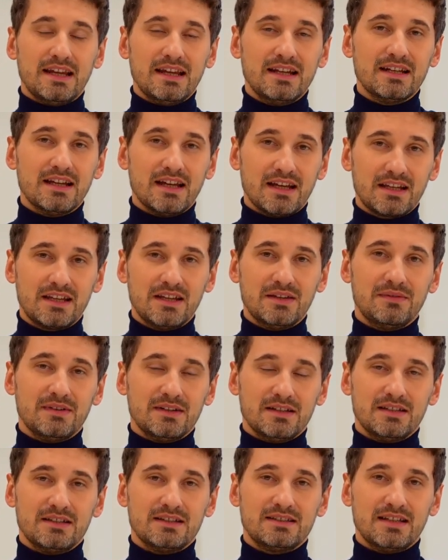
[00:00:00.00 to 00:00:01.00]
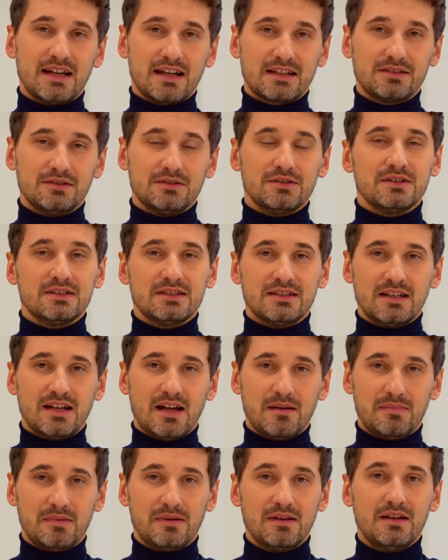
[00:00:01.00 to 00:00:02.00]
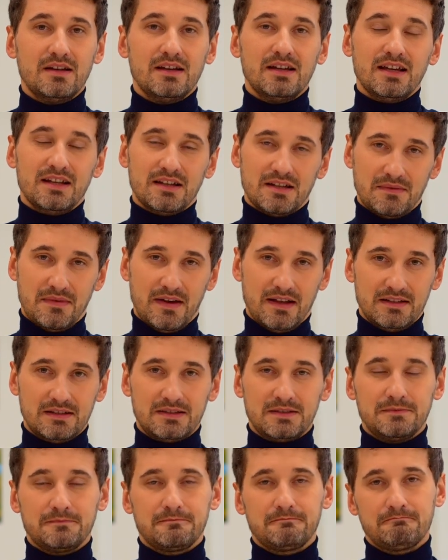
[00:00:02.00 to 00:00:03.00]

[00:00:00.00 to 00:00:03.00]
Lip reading: in a given sector set up in advance.